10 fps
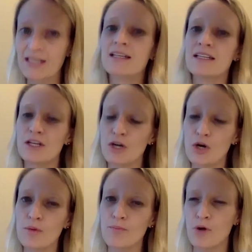you
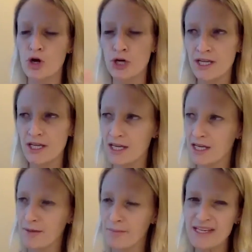know, putting
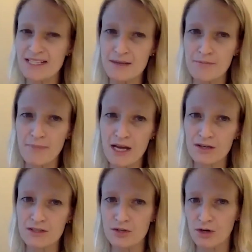in a piece of
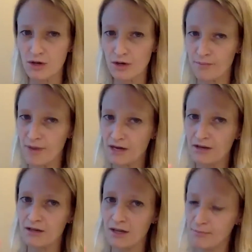metal, so
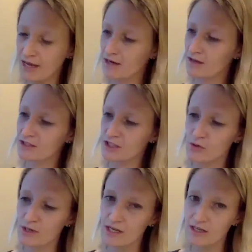metal on metal to
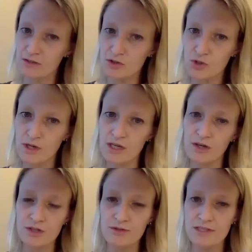create a new joint,
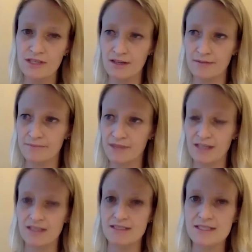or using
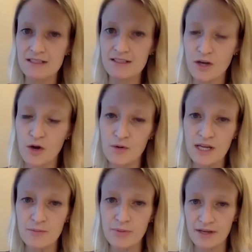like a silicone
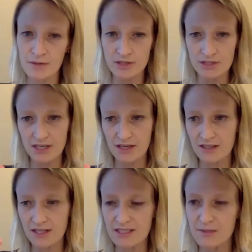implant, which is kind of
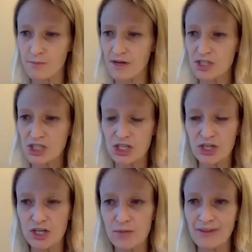like a
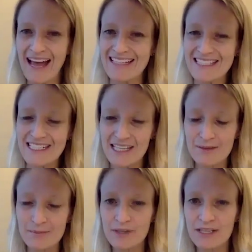spongier plastic
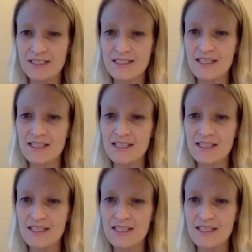implant.